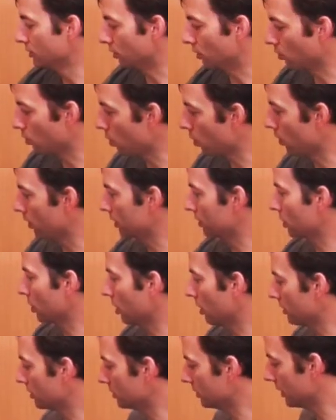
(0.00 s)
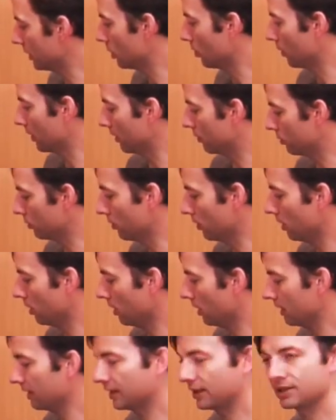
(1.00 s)
So the wort is constantly going through the
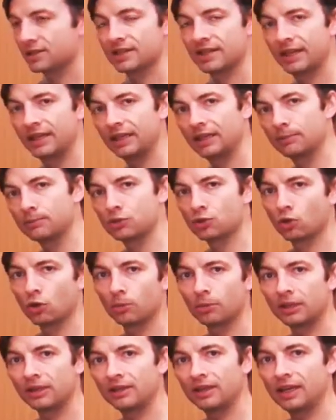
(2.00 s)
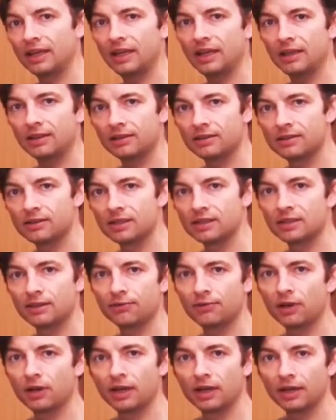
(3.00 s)
hot liquor tank, absorbing the heat, the
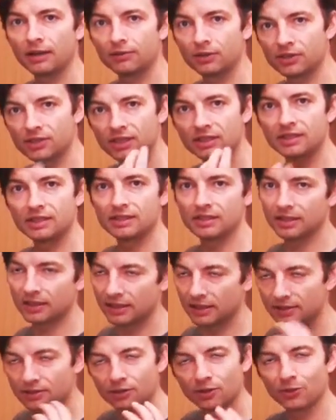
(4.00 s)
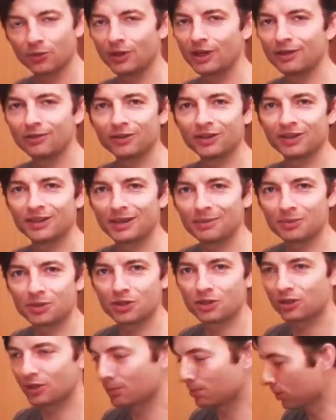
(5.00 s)
65 or 66 or whatever the
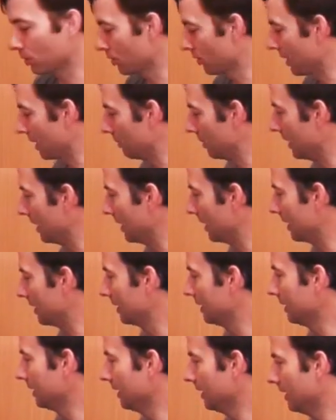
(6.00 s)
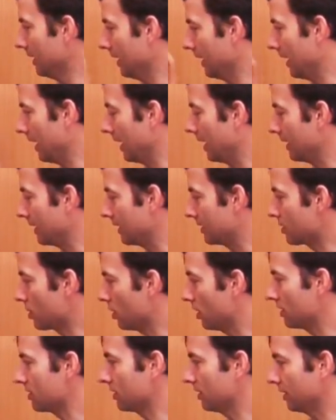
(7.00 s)
temperature you program it at, and it's
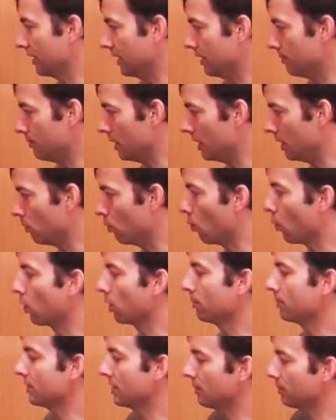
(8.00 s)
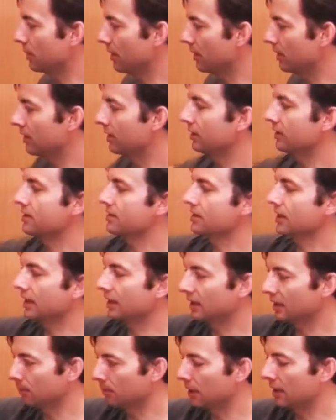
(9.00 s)
constantly being warmed up in there and
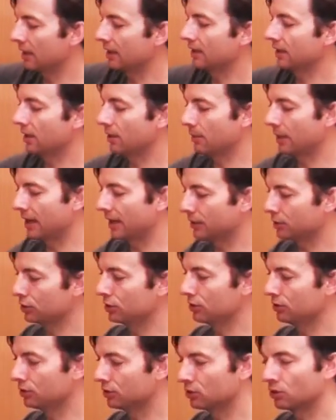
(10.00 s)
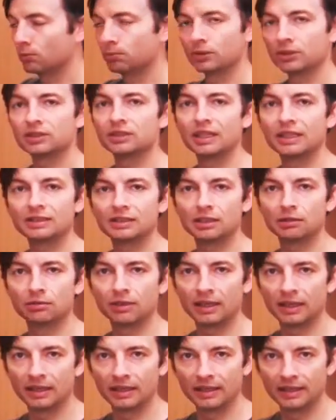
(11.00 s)
cycling back into the mash tun, so it precisely
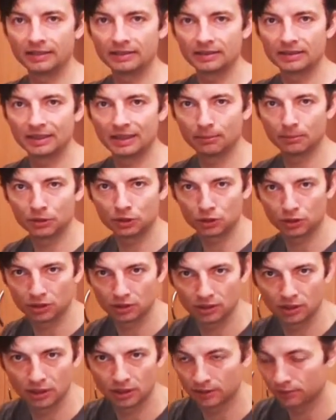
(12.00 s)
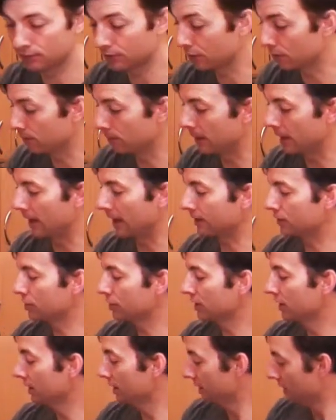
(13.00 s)
regulates the temperature of your
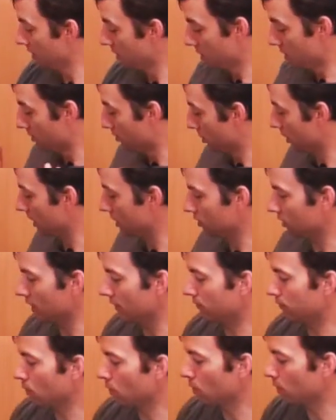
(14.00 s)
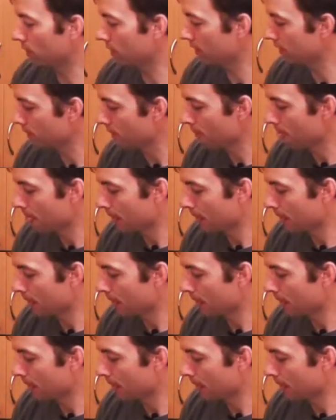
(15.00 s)
mash. Pretty straightforward.